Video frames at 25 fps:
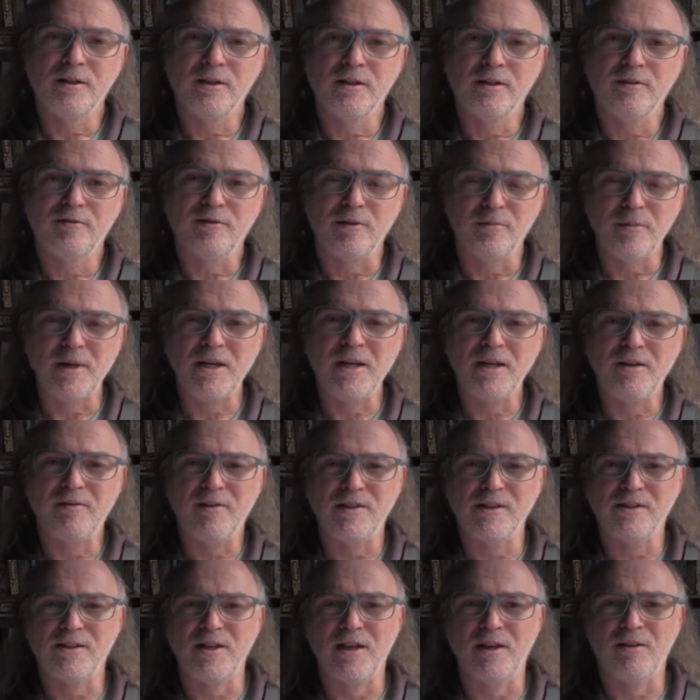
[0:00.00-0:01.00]
For many of
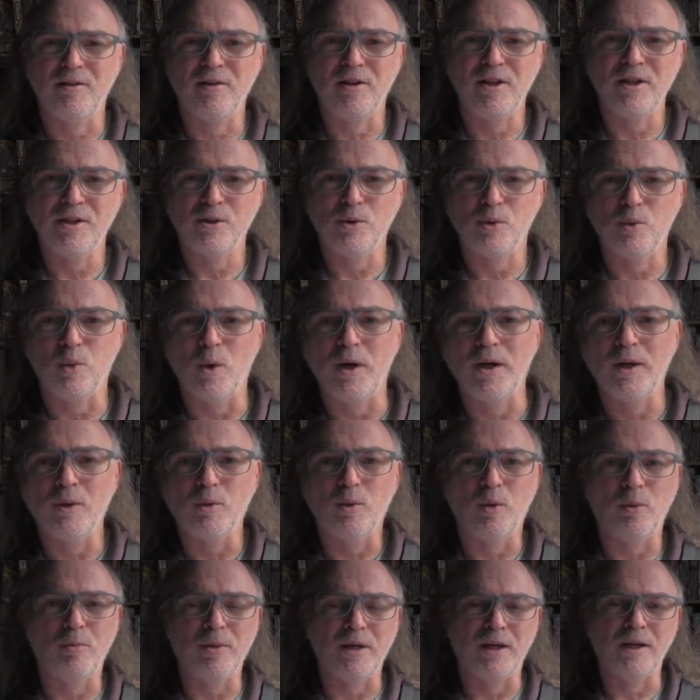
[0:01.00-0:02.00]
us then, this
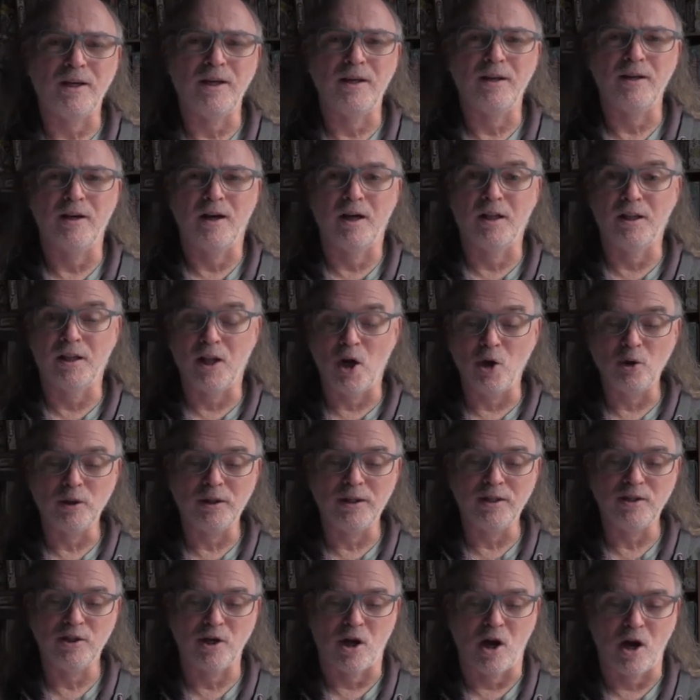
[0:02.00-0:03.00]
week will be a
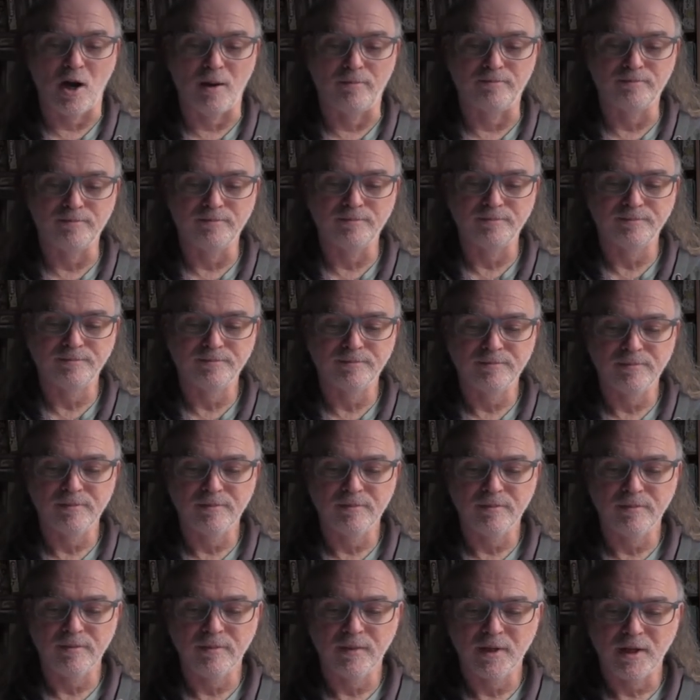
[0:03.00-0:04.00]
lonely time,
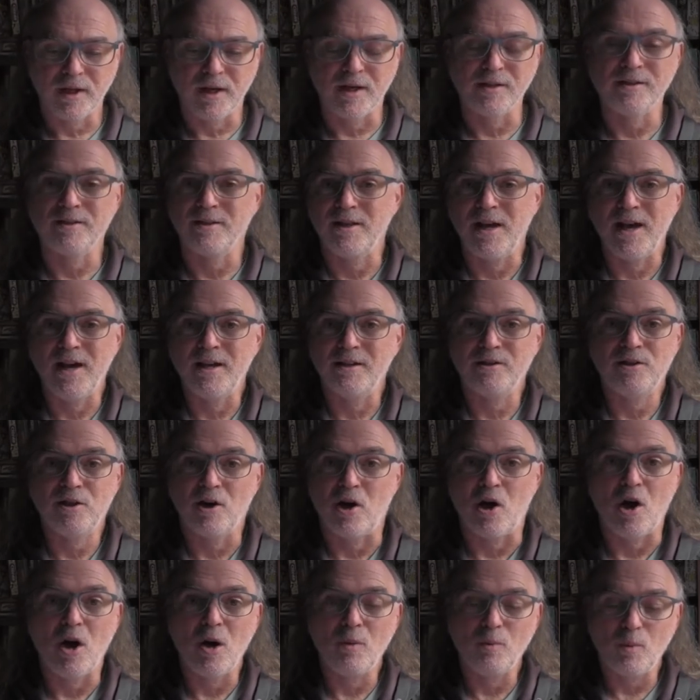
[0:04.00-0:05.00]
a sad
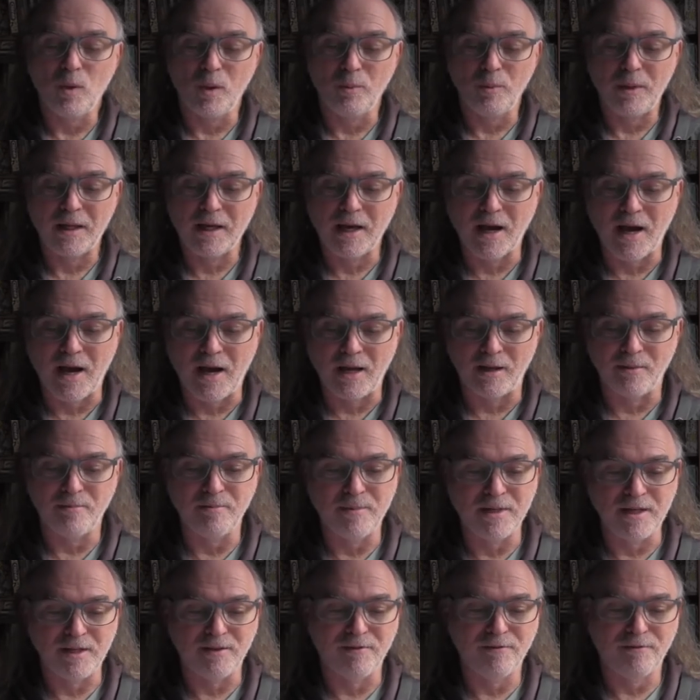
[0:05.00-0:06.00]
time when we can't
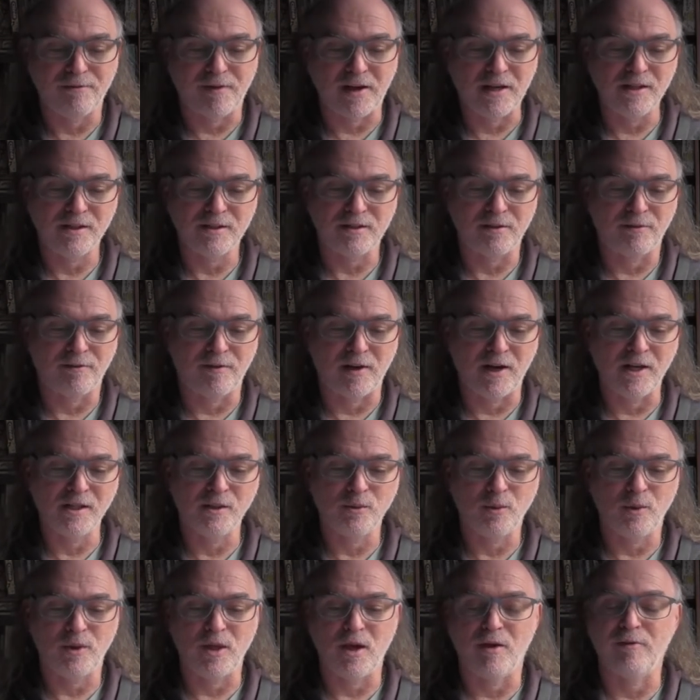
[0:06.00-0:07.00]
meet face to
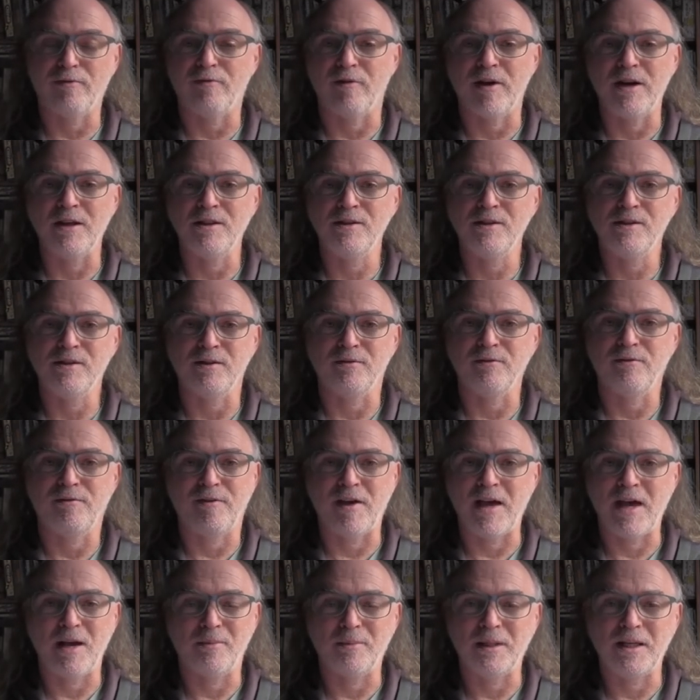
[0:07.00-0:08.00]
face with our friends and
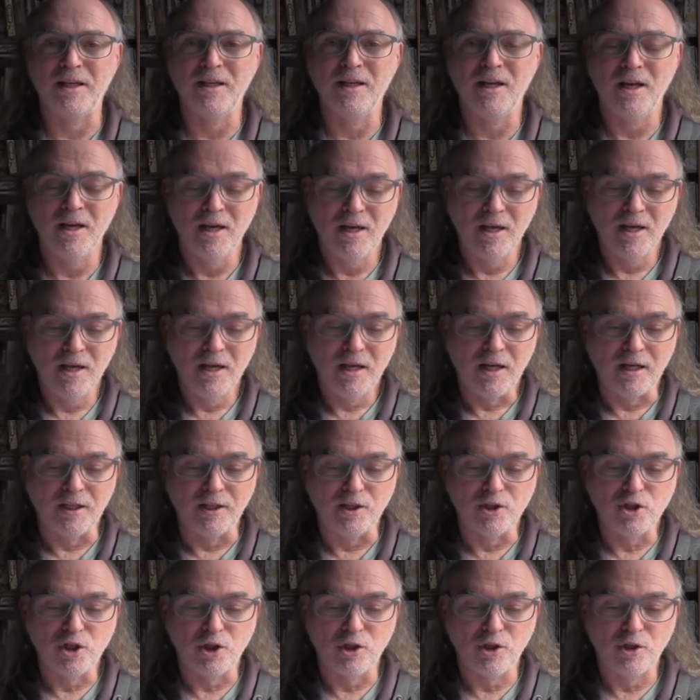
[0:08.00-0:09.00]
family in
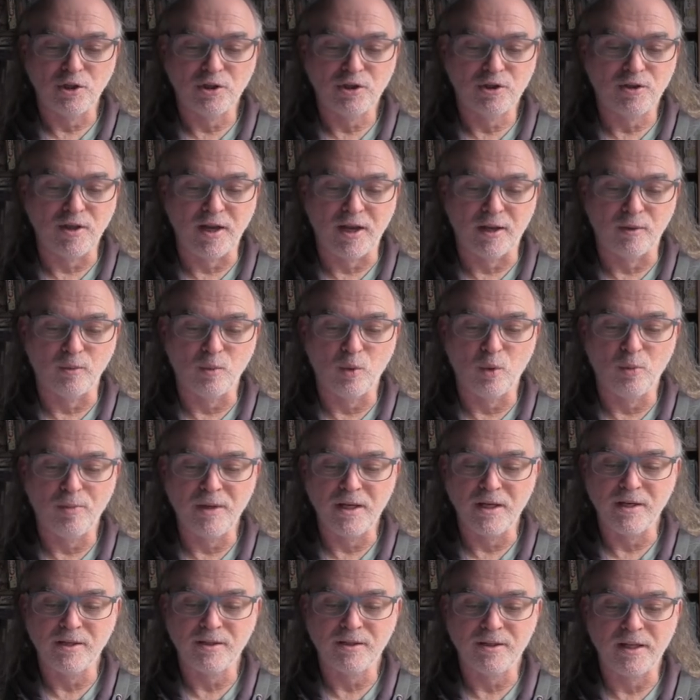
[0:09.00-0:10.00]
a church that will
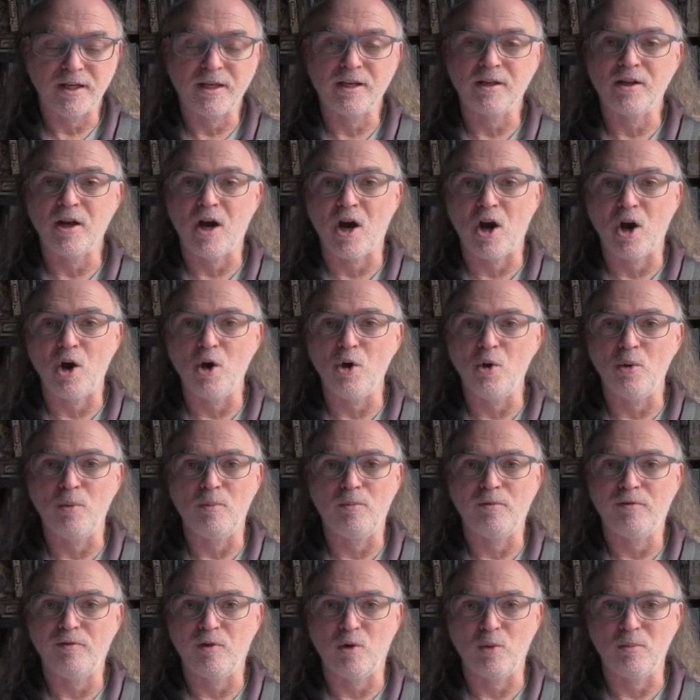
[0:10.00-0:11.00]
be a second
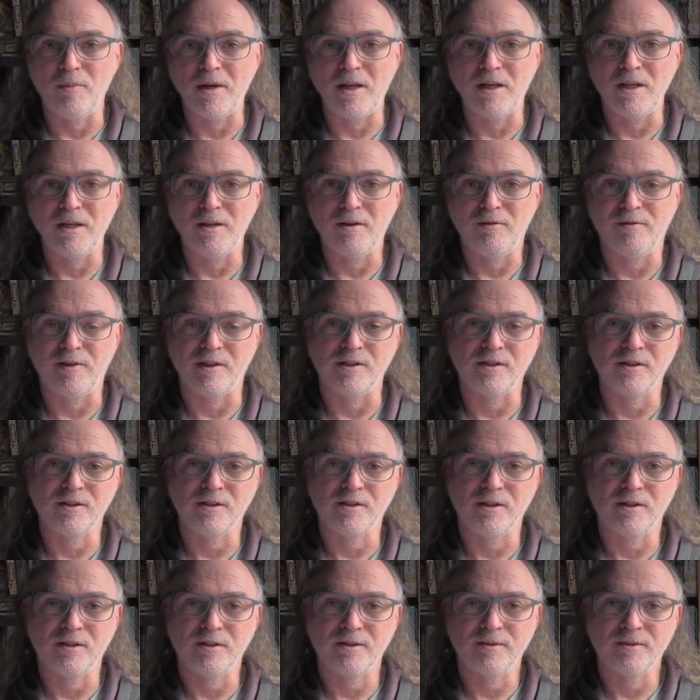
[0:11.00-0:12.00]
home for many of us.